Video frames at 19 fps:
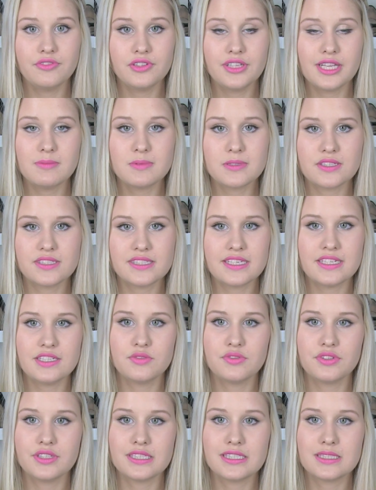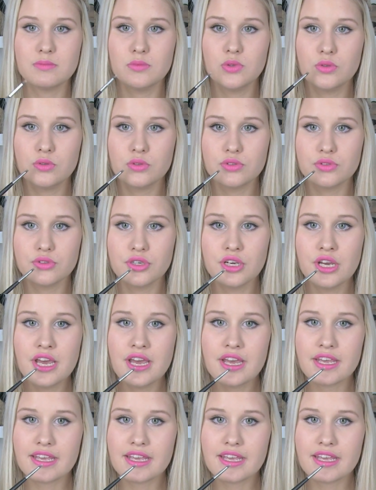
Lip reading: for lips because it is really small to